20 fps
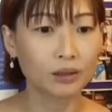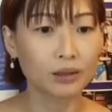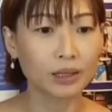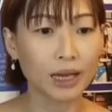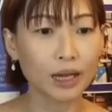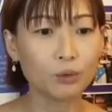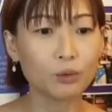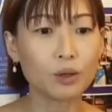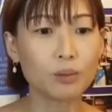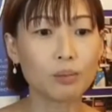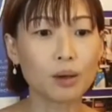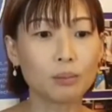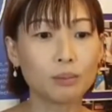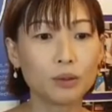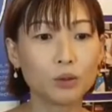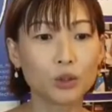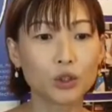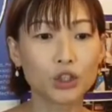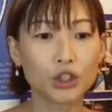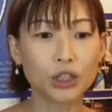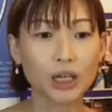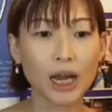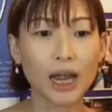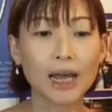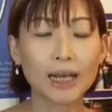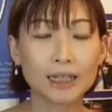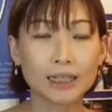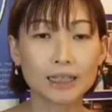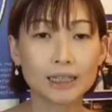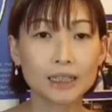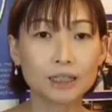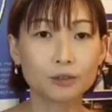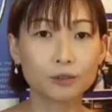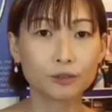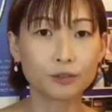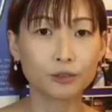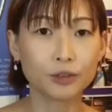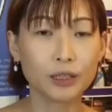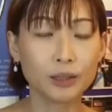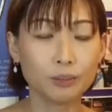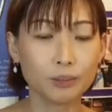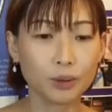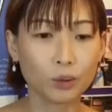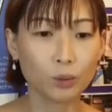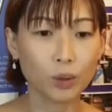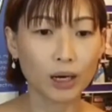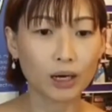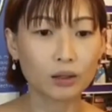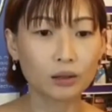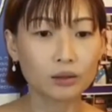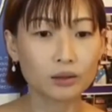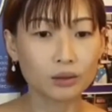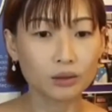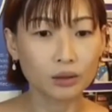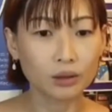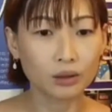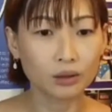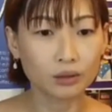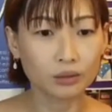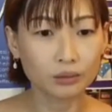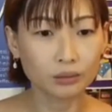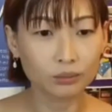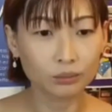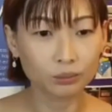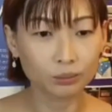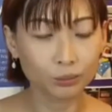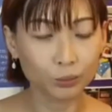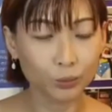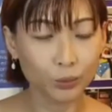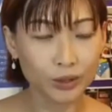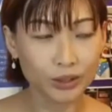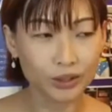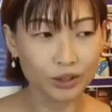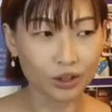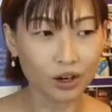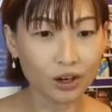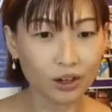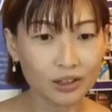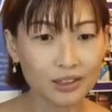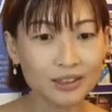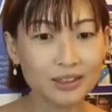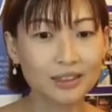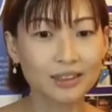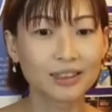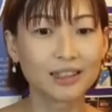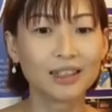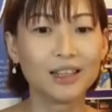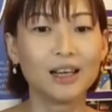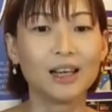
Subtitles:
Okay, remember to share this free Be Well resource